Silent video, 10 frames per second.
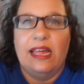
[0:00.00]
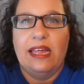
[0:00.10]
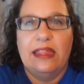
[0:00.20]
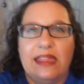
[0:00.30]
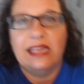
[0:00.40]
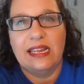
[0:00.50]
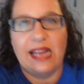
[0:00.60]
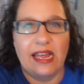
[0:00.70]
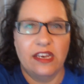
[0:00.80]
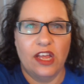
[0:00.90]
And then
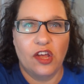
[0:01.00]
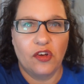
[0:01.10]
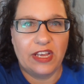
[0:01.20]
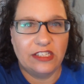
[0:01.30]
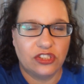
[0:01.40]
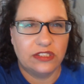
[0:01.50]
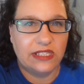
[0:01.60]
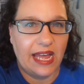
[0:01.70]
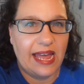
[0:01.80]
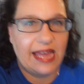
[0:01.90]
I know each
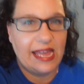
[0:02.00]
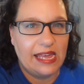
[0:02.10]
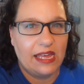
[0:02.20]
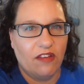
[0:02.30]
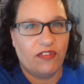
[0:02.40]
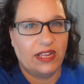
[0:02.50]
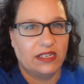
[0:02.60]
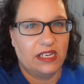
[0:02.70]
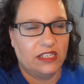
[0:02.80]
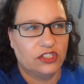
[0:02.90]
day if I
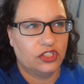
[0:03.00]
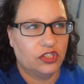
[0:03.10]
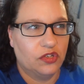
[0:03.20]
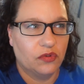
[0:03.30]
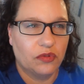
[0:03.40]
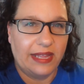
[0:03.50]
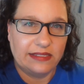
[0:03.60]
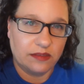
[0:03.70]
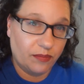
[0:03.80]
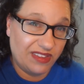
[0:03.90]
need to lay
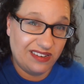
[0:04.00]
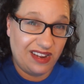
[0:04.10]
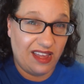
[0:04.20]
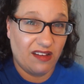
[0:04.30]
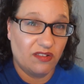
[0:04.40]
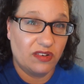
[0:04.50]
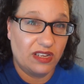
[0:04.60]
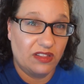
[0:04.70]
something down